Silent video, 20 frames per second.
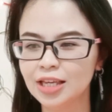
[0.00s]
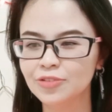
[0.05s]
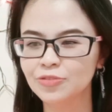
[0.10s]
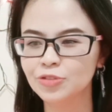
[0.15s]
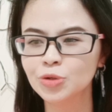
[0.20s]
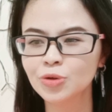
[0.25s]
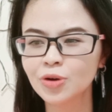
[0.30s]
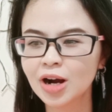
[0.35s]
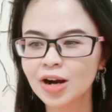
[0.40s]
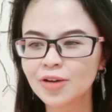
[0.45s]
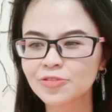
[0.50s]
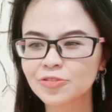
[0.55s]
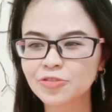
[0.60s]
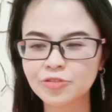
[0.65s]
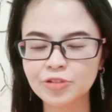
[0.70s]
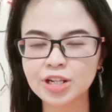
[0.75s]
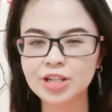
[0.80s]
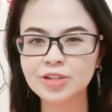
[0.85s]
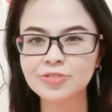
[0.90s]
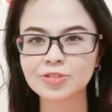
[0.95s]
If you are
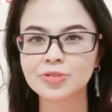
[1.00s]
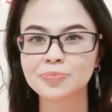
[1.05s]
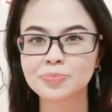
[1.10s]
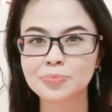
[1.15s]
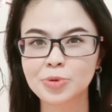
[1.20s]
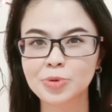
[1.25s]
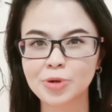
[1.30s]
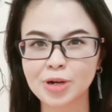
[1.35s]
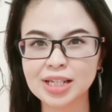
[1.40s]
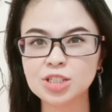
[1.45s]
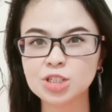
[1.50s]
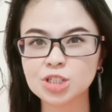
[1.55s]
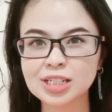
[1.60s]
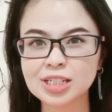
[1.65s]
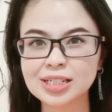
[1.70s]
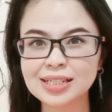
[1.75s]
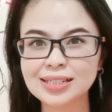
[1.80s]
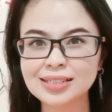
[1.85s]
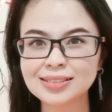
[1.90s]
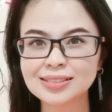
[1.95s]
free from
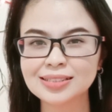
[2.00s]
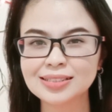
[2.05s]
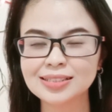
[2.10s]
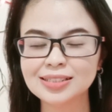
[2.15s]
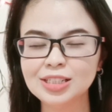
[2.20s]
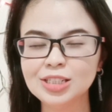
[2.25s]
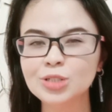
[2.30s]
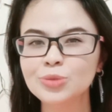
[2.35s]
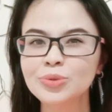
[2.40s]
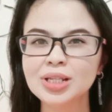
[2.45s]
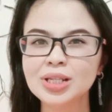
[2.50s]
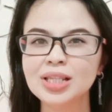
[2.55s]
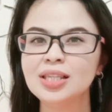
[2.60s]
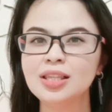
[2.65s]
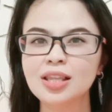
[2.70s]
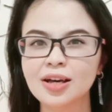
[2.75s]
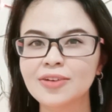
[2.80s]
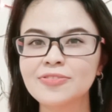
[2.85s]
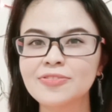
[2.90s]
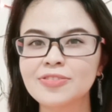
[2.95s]
prejudice, you will
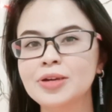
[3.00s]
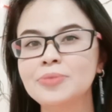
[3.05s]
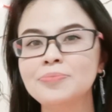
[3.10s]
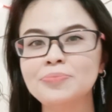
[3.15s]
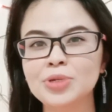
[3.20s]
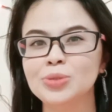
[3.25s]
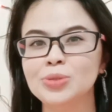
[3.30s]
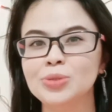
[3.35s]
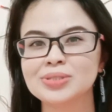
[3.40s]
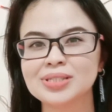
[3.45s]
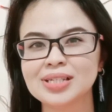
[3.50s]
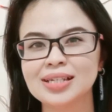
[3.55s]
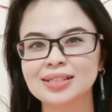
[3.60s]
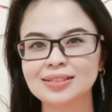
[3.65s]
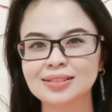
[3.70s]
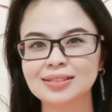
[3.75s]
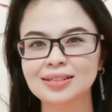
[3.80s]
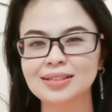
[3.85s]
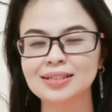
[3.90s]
love the music,